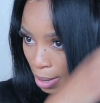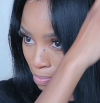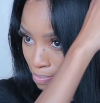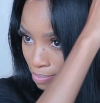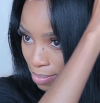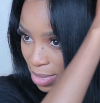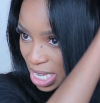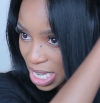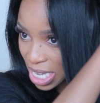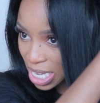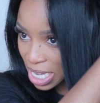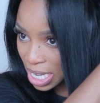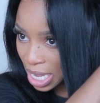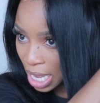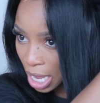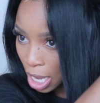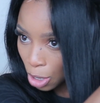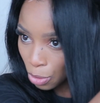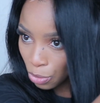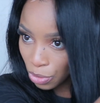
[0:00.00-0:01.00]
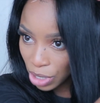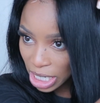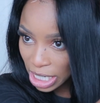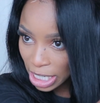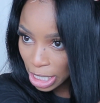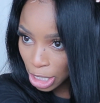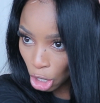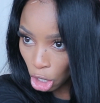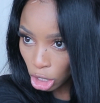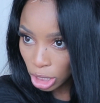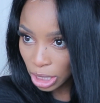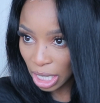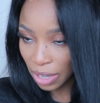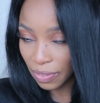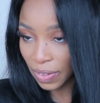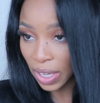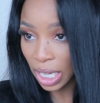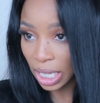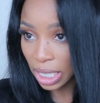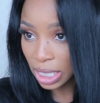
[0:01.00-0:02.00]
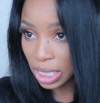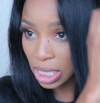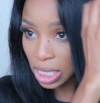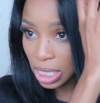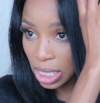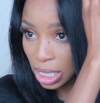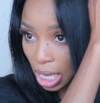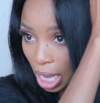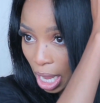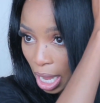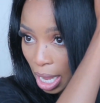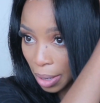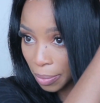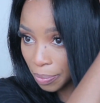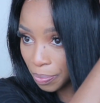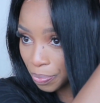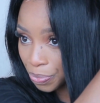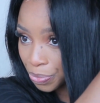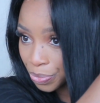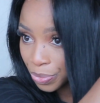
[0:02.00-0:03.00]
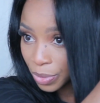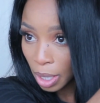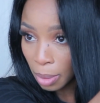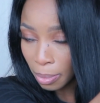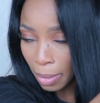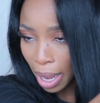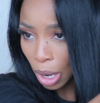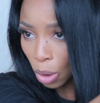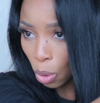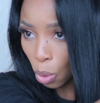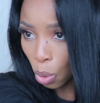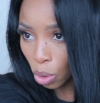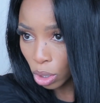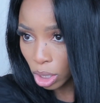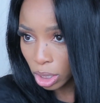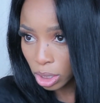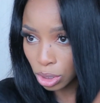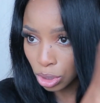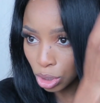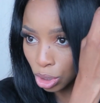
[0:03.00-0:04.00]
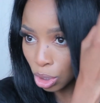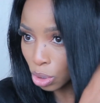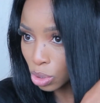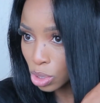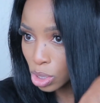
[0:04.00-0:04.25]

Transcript: me really not giving it my all, you know.